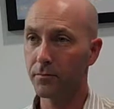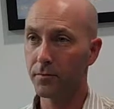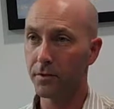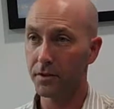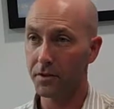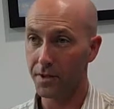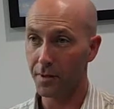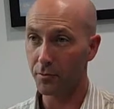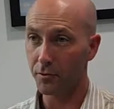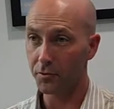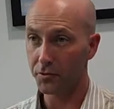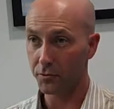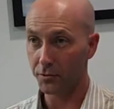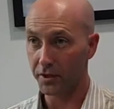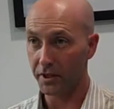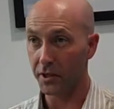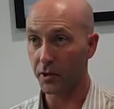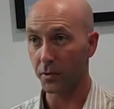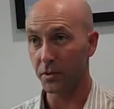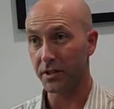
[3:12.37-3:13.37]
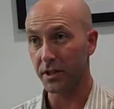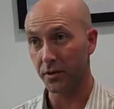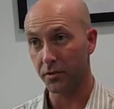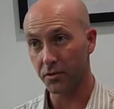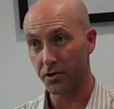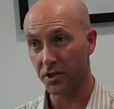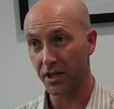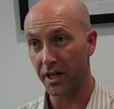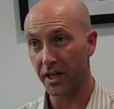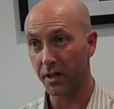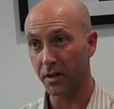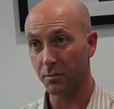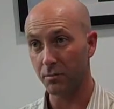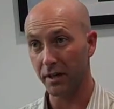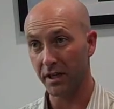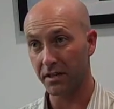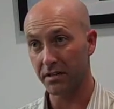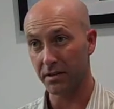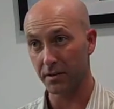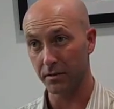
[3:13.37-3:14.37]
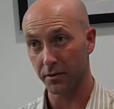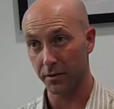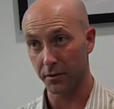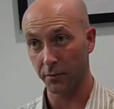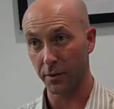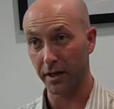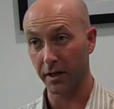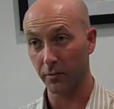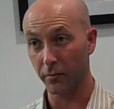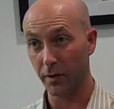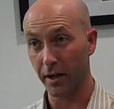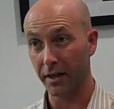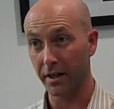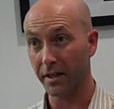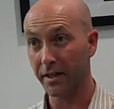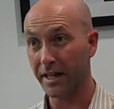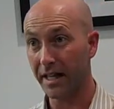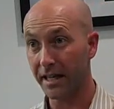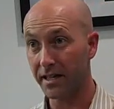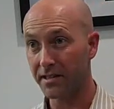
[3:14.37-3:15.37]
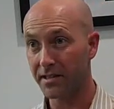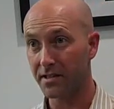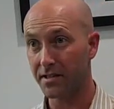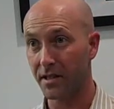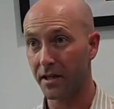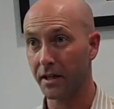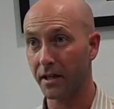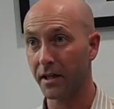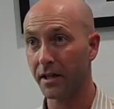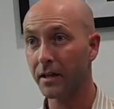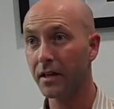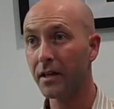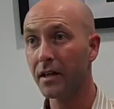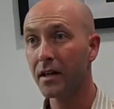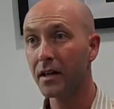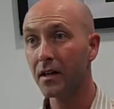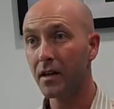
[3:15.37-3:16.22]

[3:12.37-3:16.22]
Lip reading: the Doubletree Hotel chain to basically write a case study